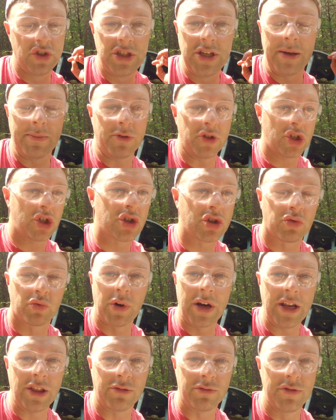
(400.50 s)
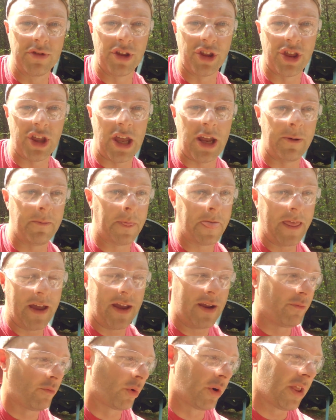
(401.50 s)
zipped straight through the thing
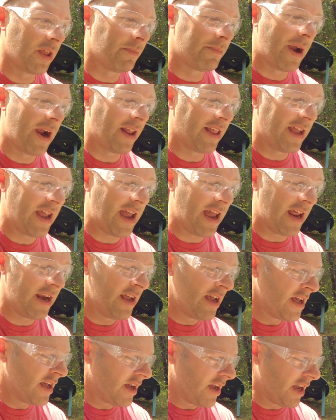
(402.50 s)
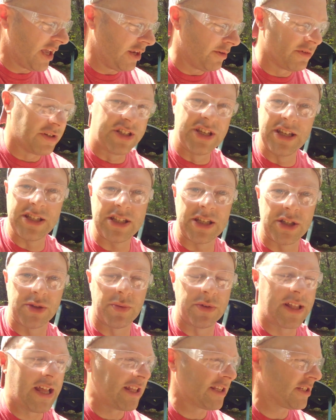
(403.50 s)
and really barely had any
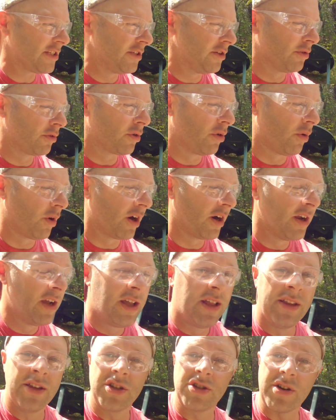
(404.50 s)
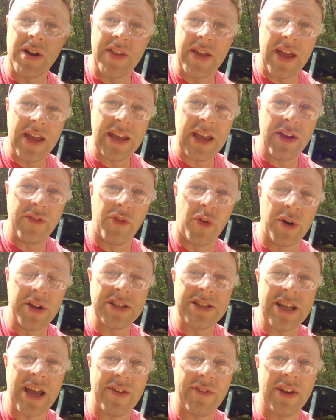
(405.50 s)
resistance with that steel core. Let's try the
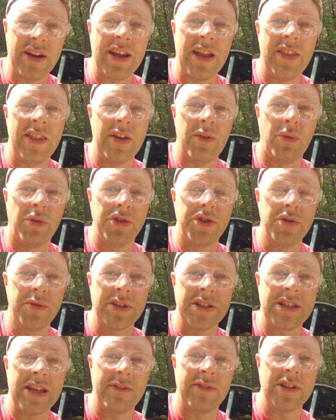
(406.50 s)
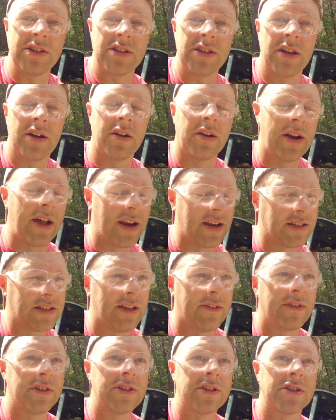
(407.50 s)
AK-47, and then we'll do a 7.6, or not a
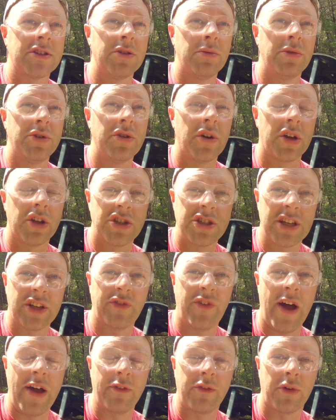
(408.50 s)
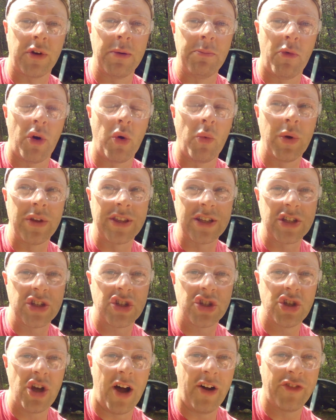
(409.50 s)
7.62, we'll do a 6.5 Creedmoor with
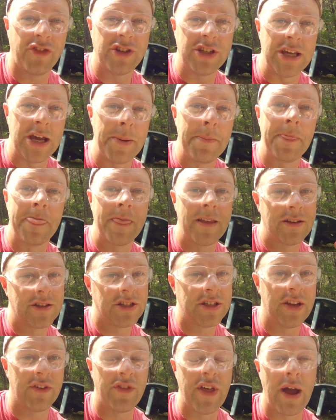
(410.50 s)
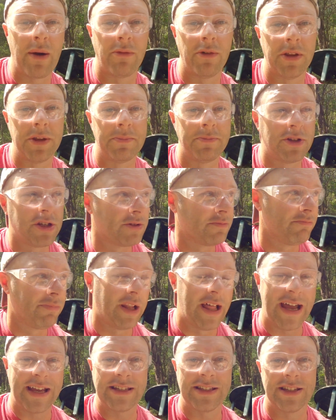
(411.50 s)
a soft tip, see if that really
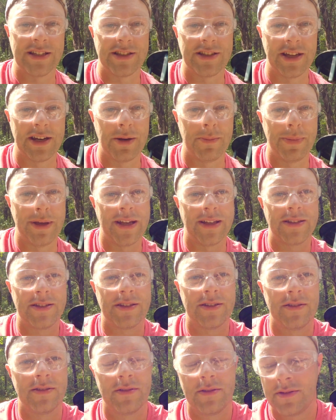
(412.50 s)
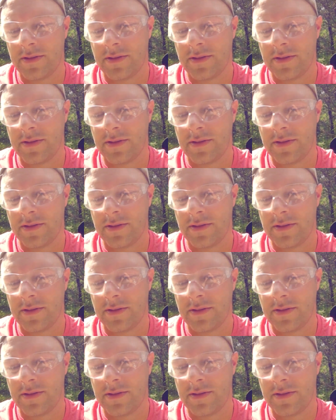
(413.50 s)
just blasts this thing to bits.